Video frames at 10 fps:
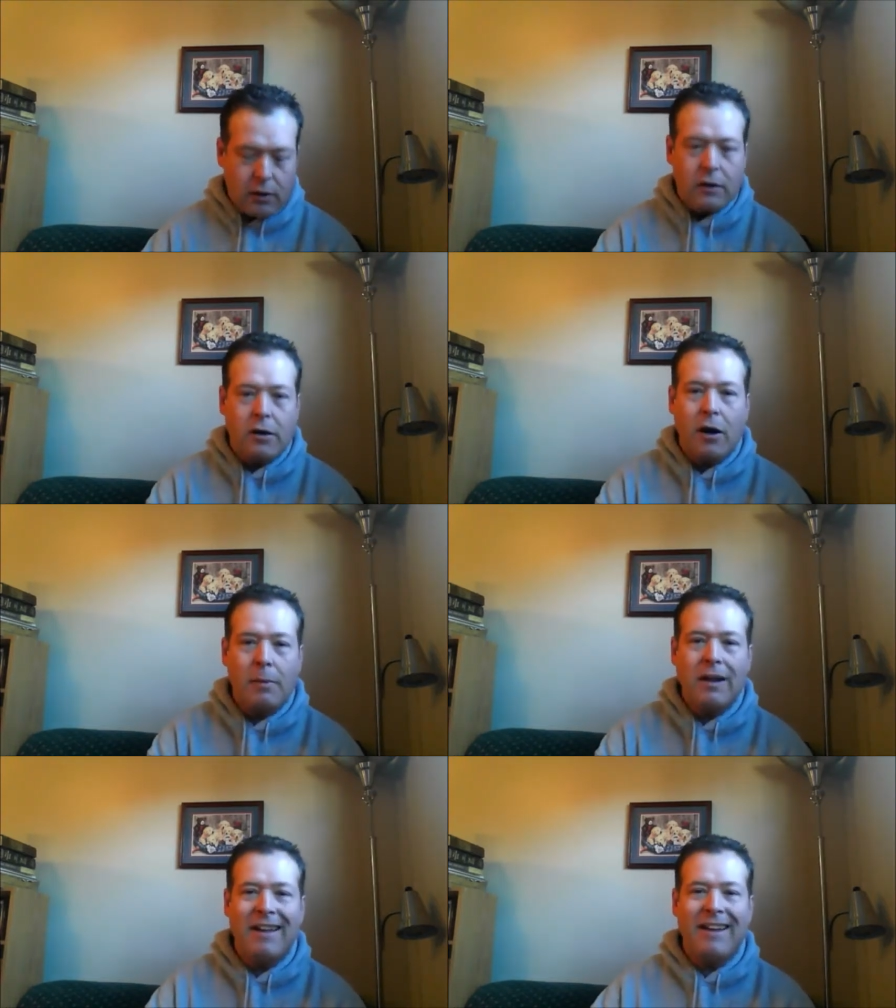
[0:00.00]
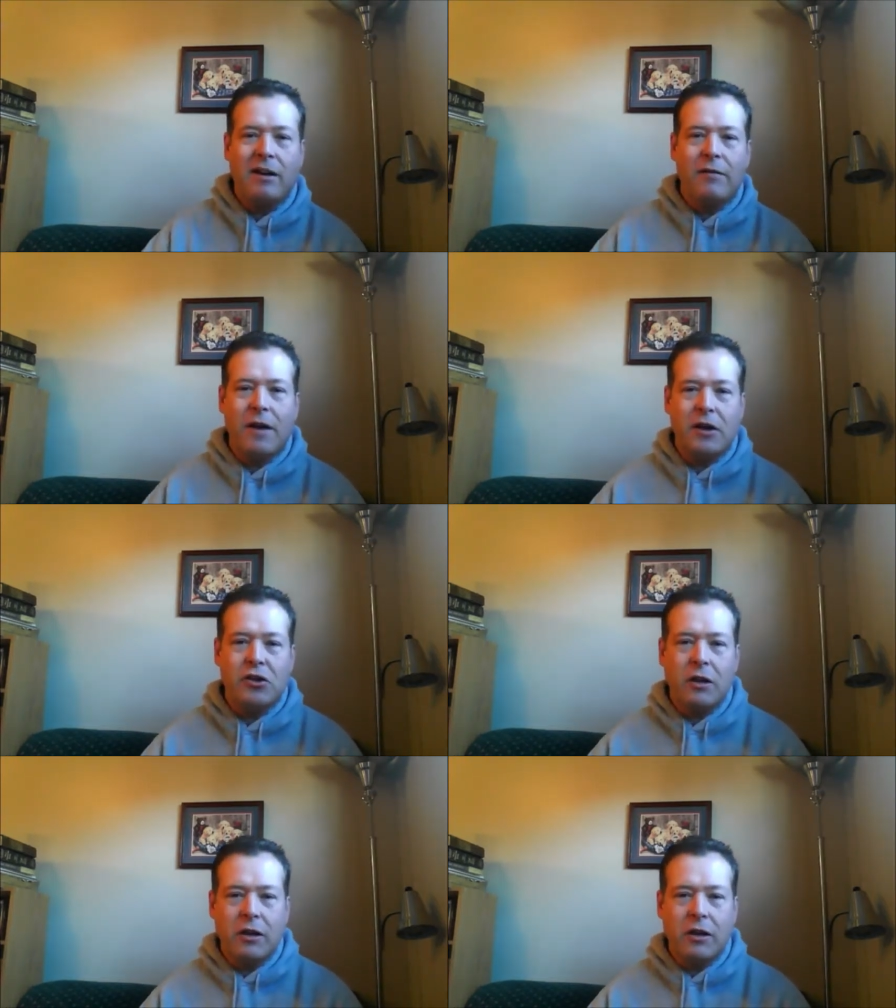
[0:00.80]
commonly and
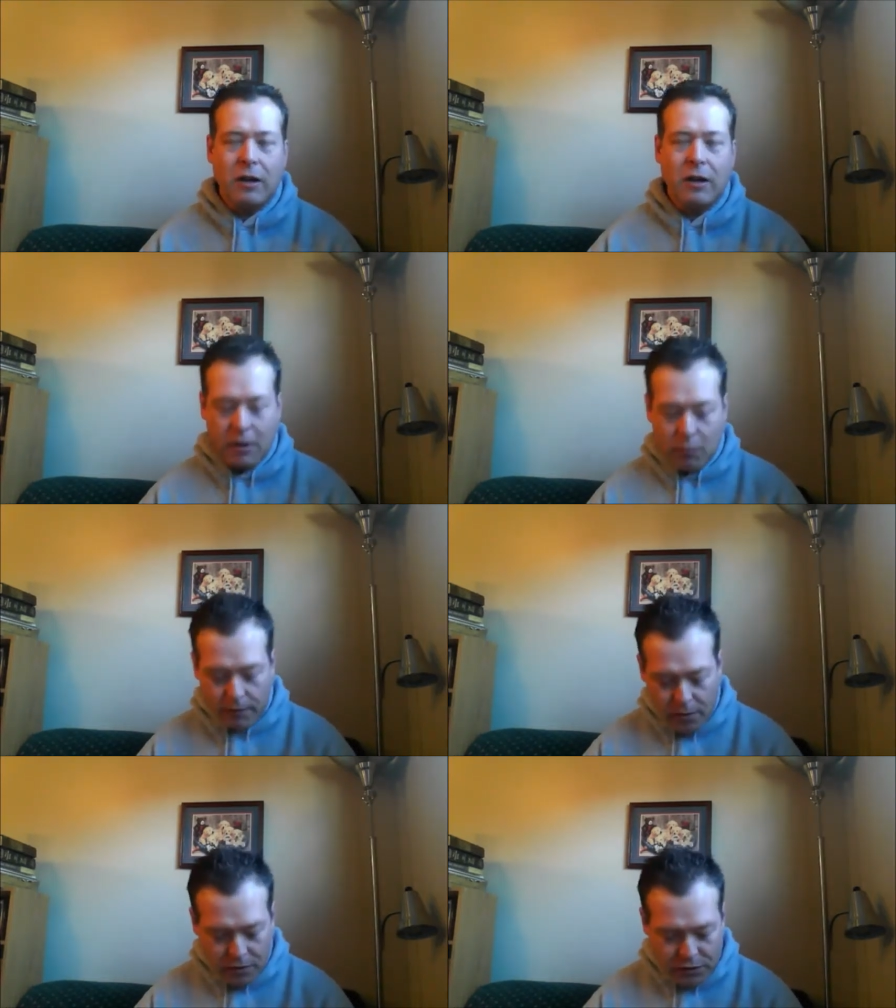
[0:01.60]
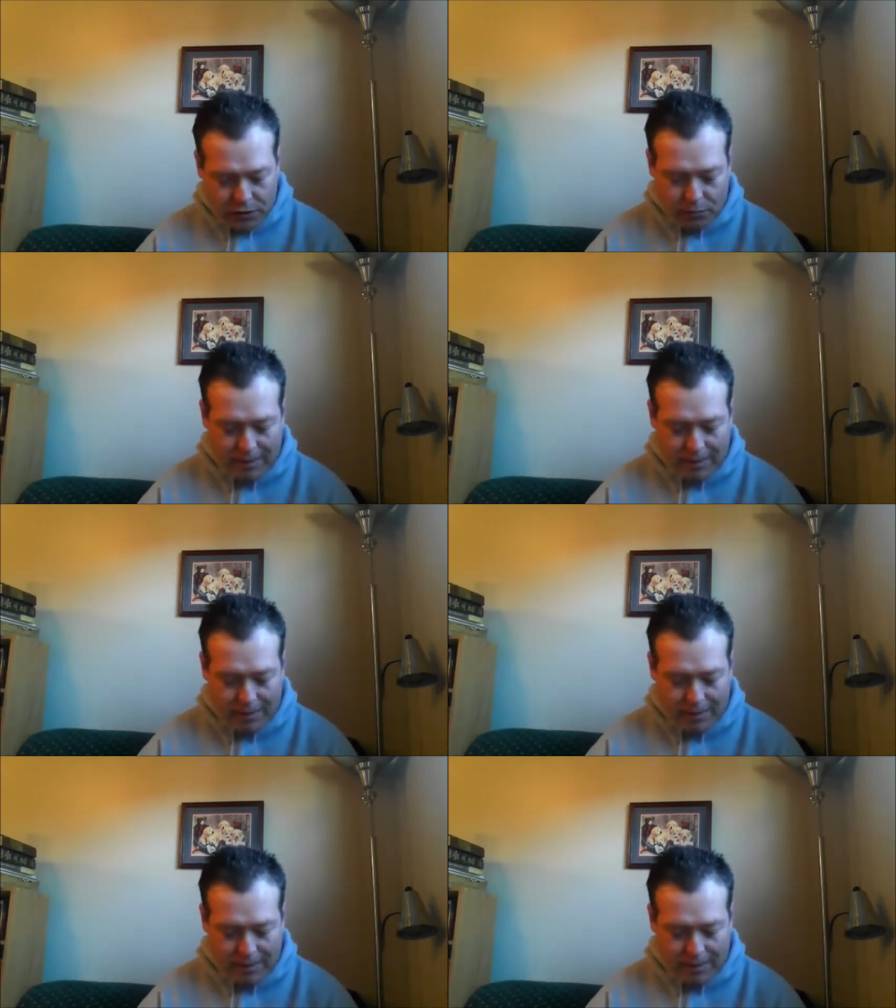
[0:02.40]
affectionately referred to